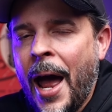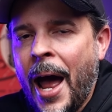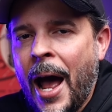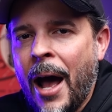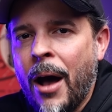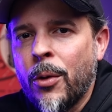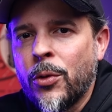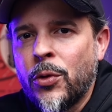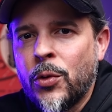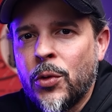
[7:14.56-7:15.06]

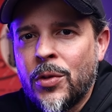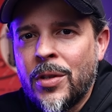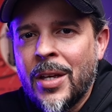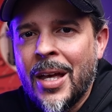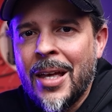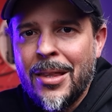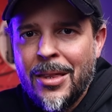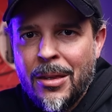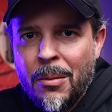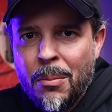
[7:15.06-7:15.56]
how to
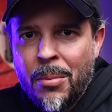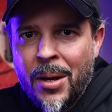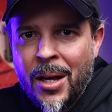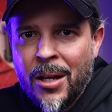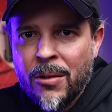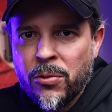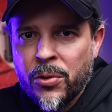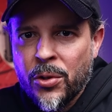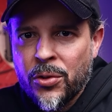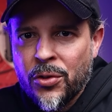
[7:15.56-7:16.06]
take the
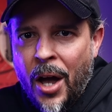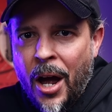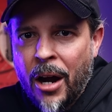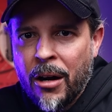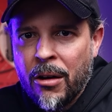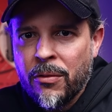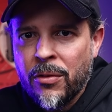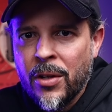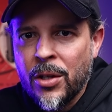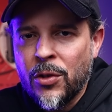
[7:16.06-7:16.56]
best
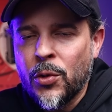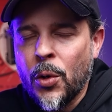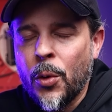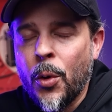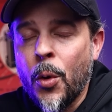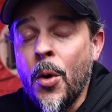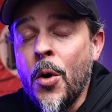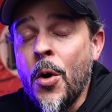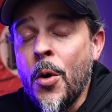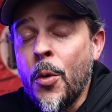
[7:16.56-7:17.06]
photography.
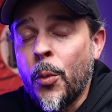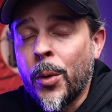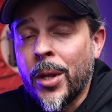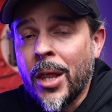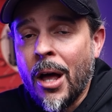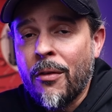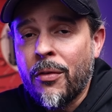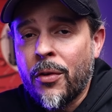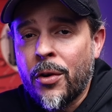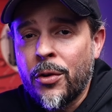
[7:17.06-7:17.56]
So
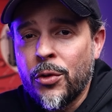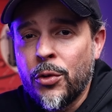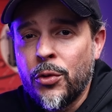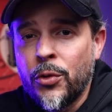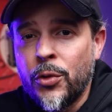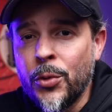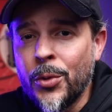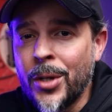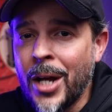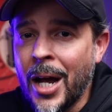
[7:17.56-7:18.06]
without further
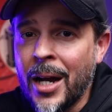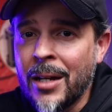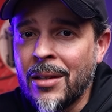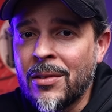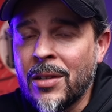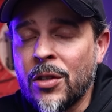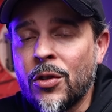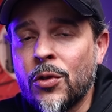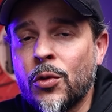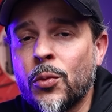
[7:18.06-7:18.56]
ado
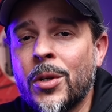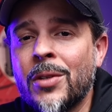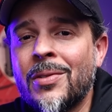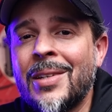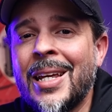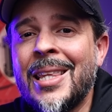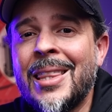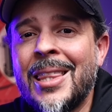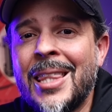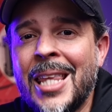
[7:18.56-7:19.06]
guys, I just want to
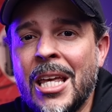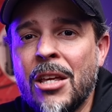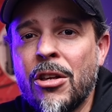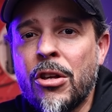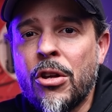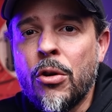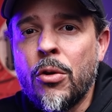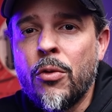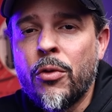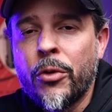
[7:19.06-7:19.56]
say
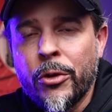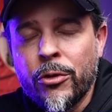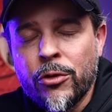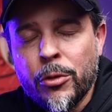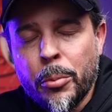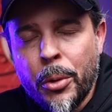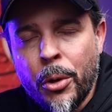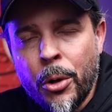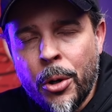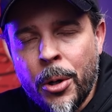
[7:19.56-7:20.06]
thank you for your
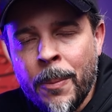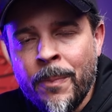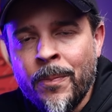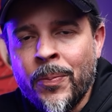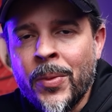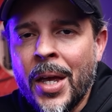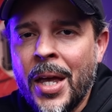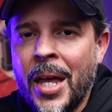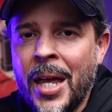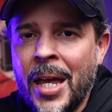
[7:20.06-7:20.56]
support,
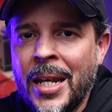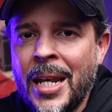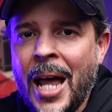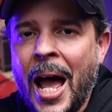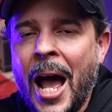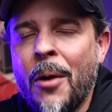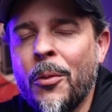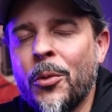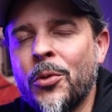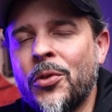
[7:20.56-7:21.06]
and
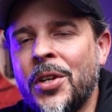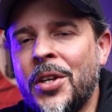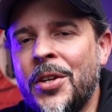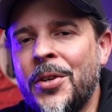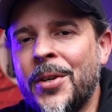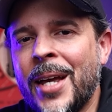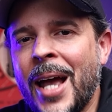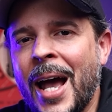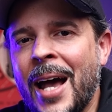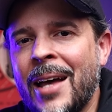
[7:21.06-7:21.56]
I will see
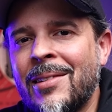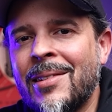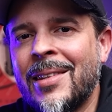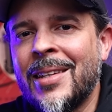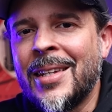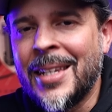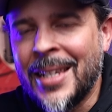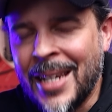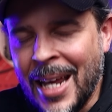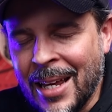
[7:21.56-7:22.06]
you guys
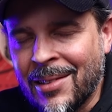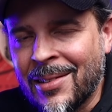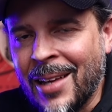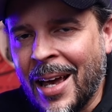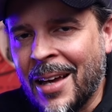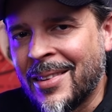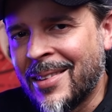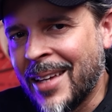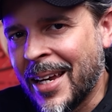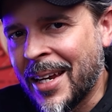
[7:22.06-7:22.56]
next
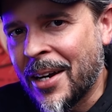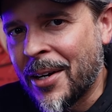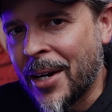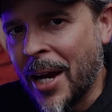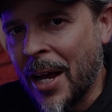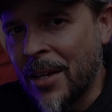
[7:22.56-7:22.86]
time. Take care